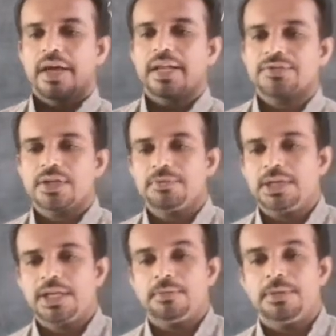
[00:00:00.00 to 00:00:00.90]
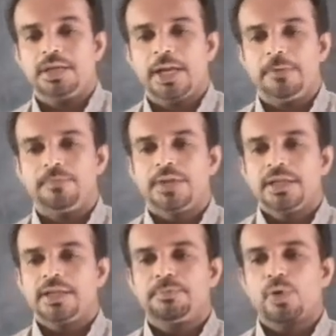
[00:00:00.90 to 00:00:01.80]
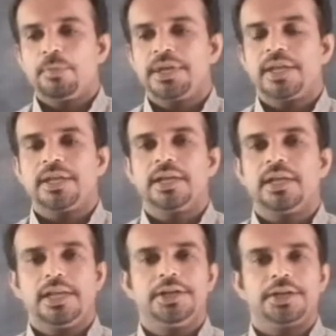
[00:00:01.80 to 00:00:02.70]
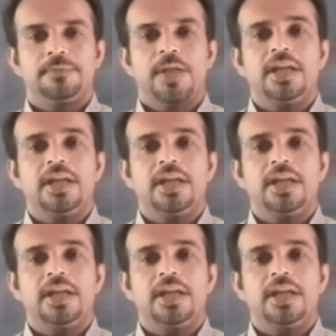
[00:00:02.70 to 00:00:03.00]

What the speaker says: And Azikiwe became the prominent leader,